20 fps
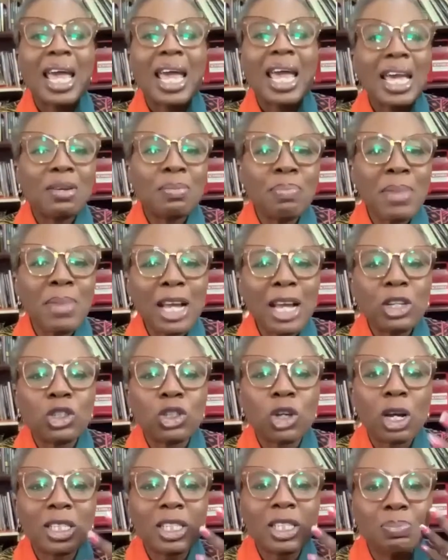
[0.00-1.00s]
it
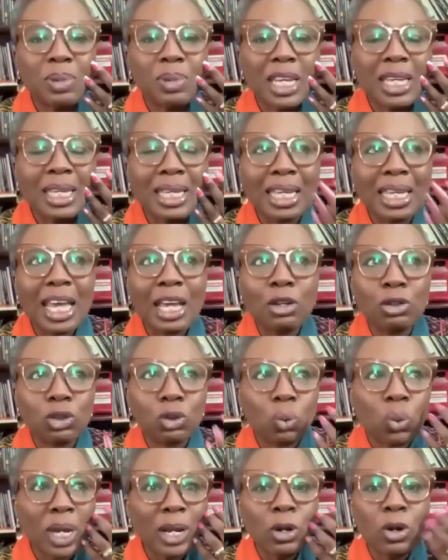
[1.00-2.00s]
makes us we
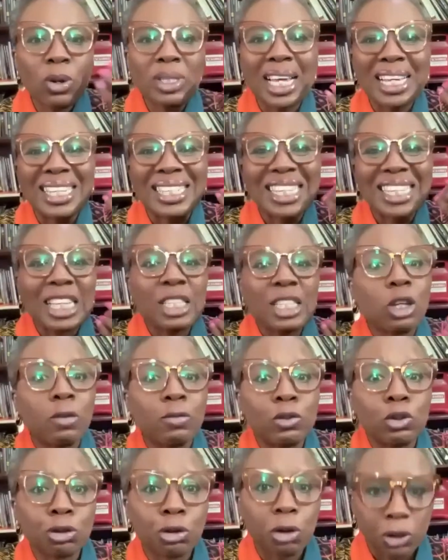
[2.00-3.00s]
lose a sense
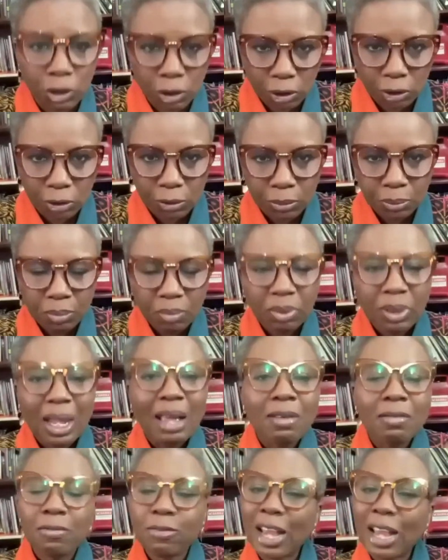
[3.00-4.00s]
of trust.
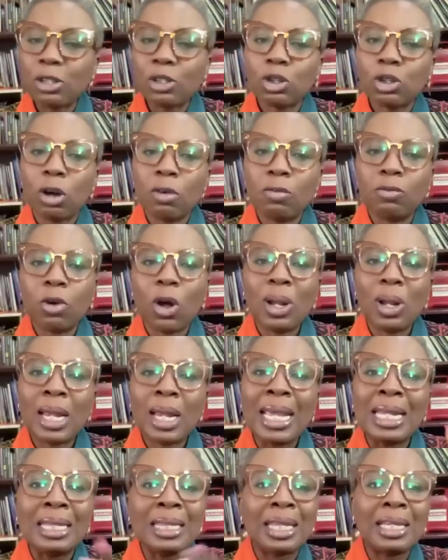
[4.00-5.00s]
First of all,
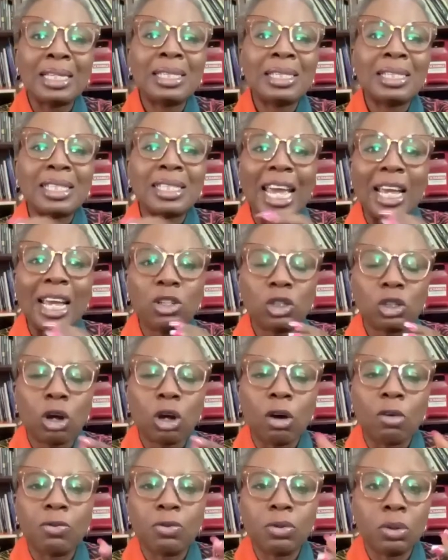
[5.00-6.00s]
in the sense
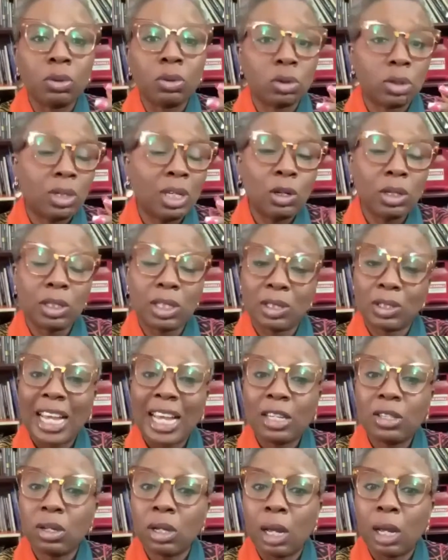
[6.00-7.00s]
of
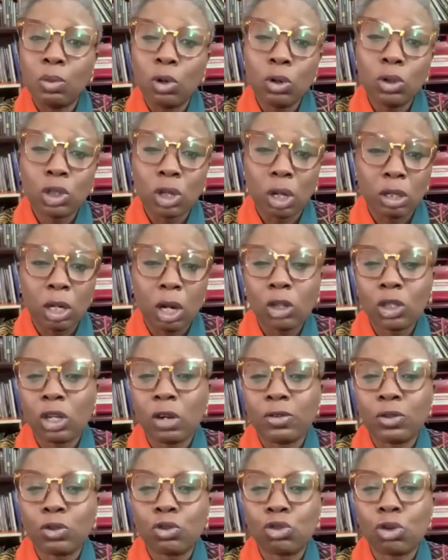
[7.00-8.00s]
loss
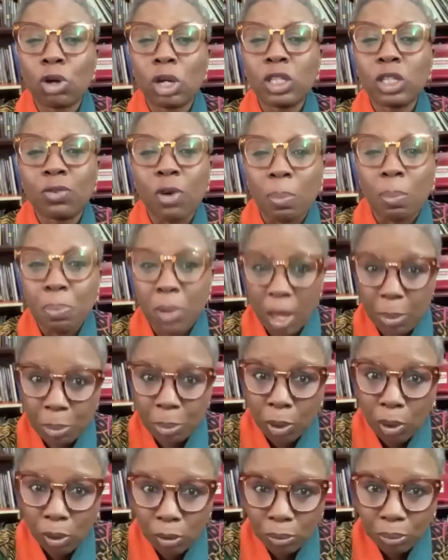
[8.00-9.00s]
of trust for
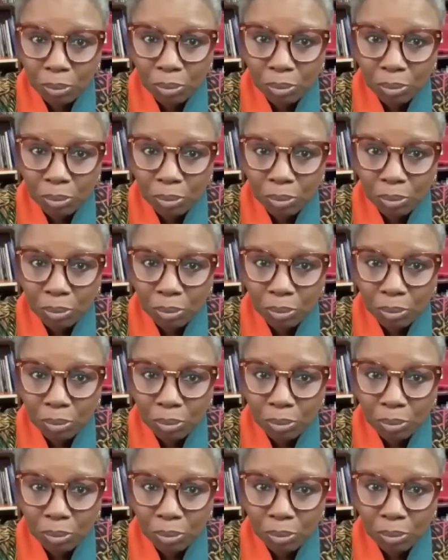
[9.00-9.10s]
people,